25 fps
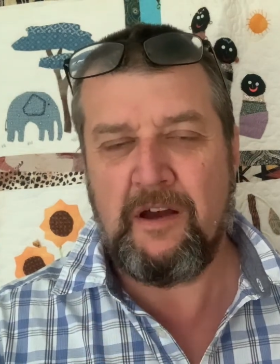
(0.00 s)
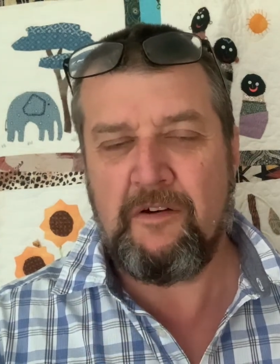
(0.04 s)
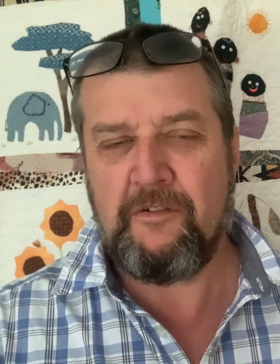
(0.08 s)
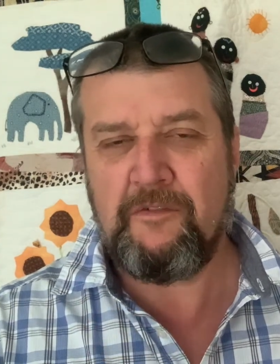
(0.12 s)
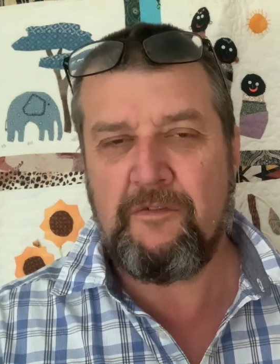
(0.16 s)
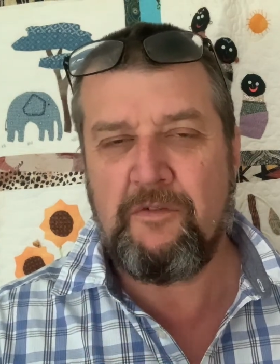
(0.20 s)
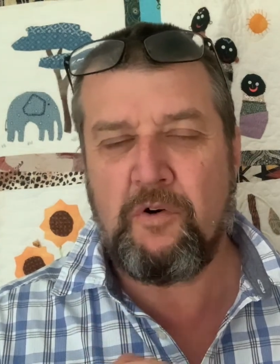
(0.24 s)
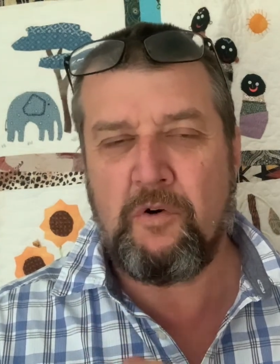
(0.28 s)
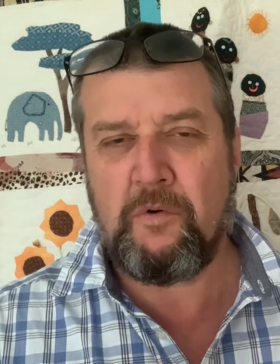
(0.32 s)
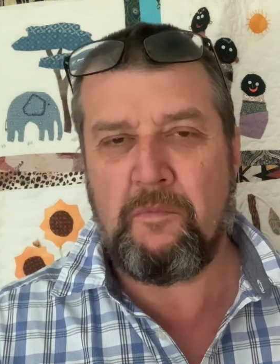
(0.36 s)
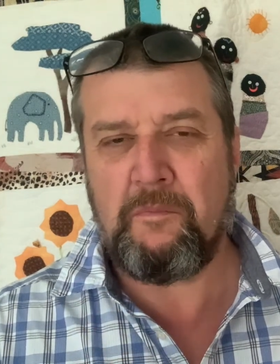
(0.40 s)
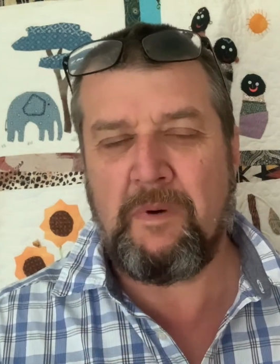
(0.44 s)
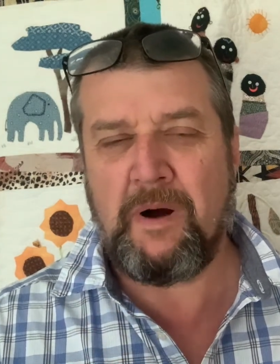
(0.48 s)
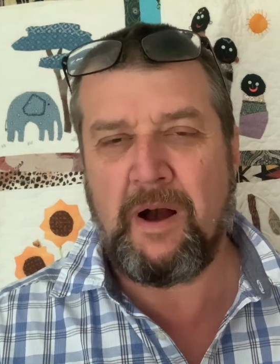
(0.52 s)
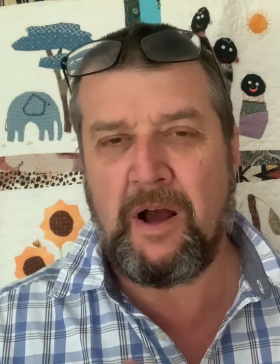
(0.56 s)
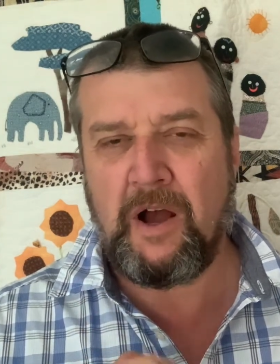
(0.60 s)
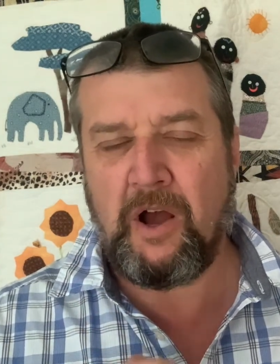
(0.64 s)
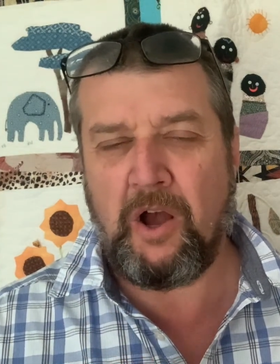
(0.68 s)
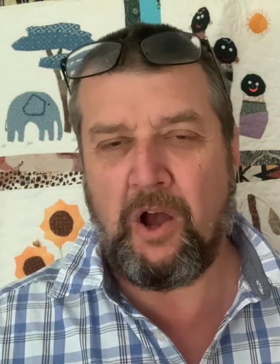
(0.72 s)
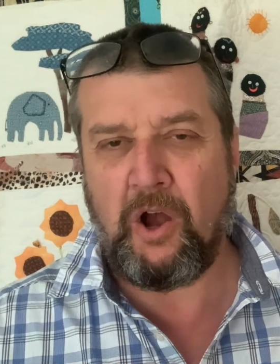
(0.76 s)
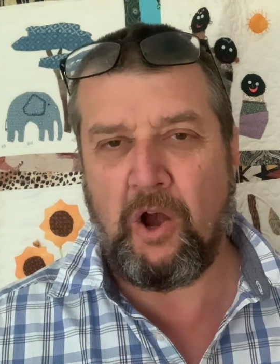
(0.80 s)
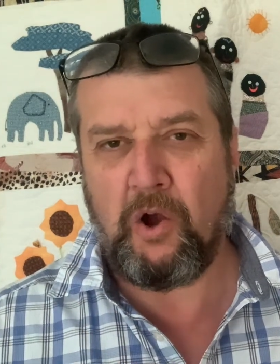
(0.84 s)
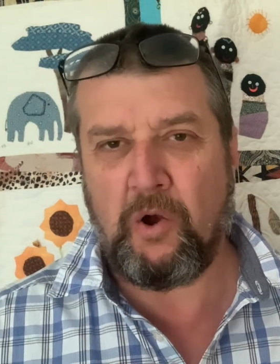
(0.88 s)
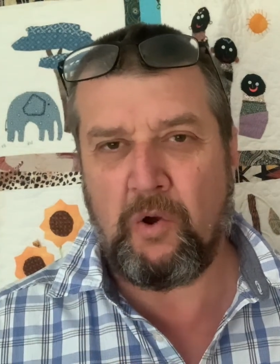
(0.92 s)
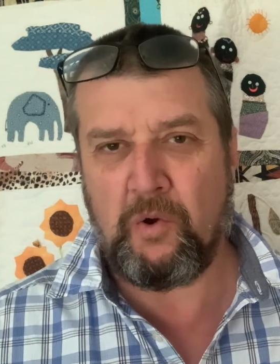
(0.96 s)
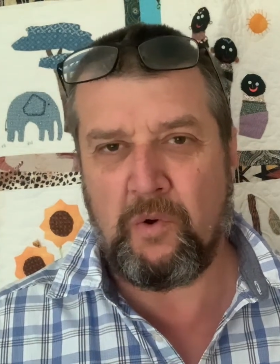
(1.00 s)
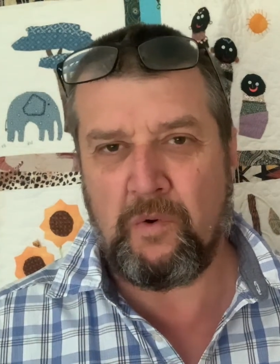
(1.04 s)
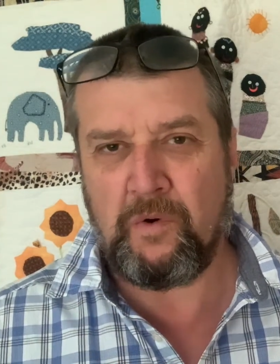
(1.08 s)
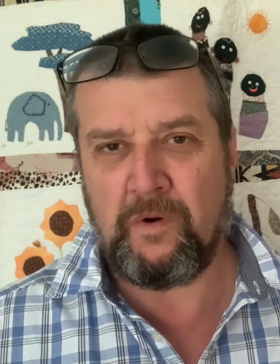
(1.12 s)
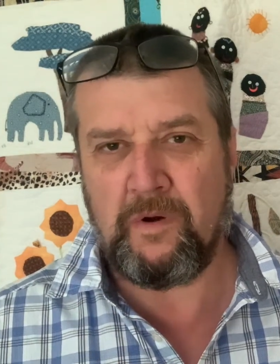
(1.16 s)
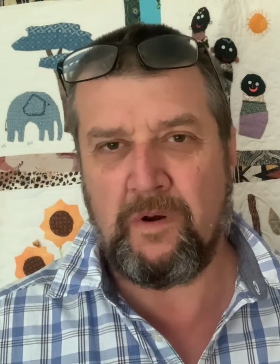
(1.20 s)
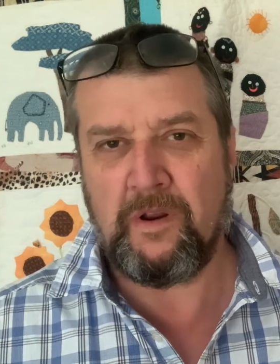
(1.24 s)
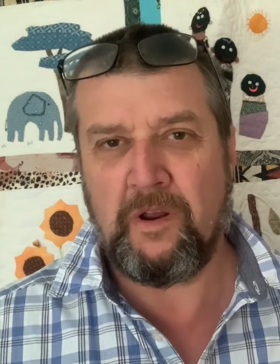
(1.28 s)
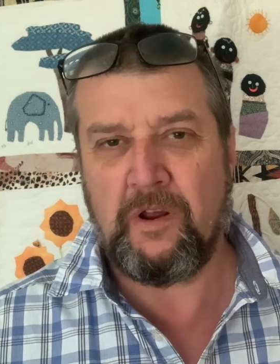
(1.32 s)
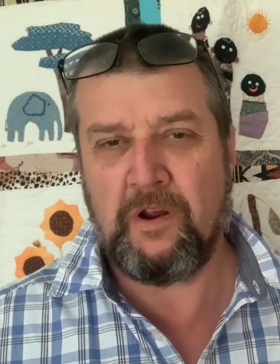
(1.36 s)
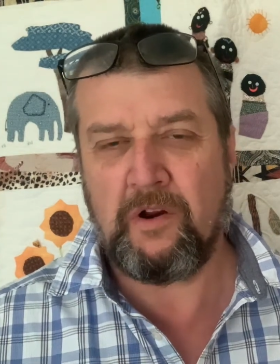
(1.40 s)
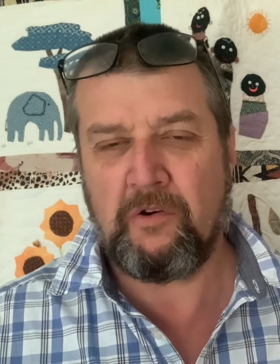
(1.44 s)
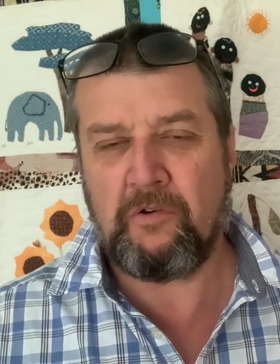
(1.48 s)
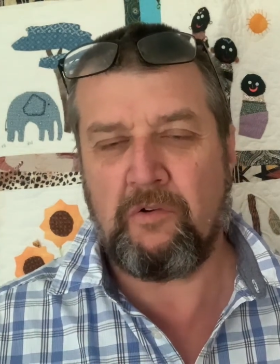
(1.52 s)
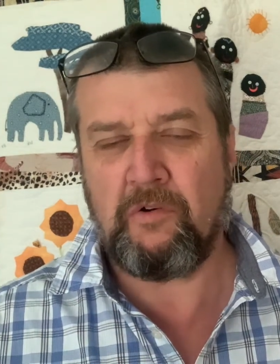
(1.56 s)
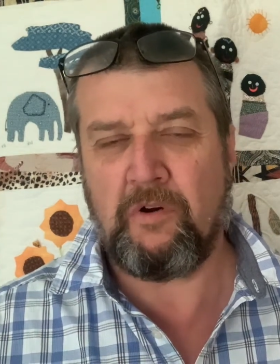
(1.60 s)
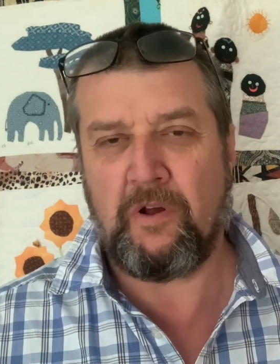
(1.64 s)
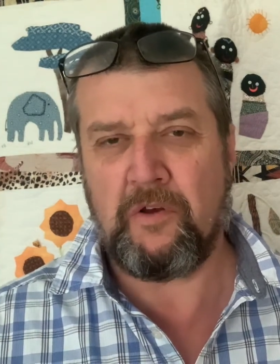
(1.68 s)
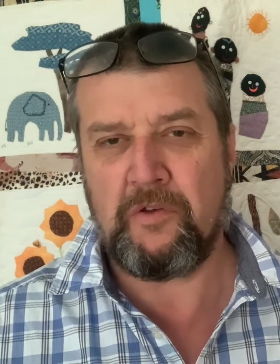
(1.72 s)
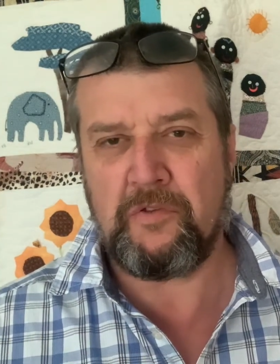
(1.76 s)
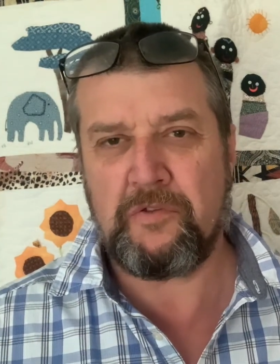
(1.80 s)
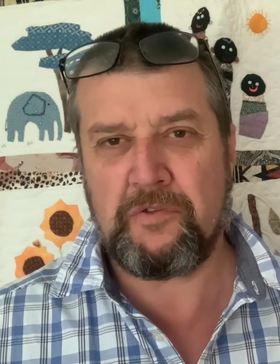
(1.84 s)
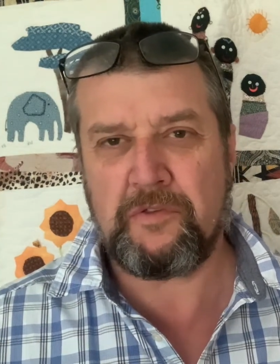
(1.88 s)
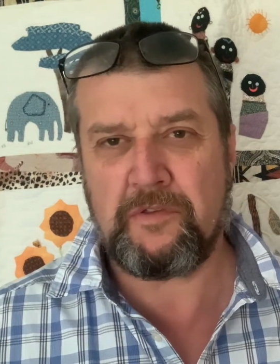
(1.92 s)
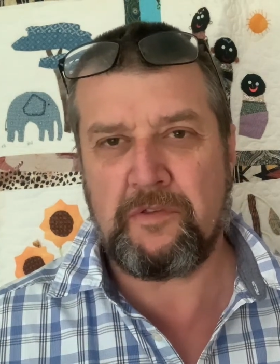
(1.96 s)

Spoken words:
for my own growth.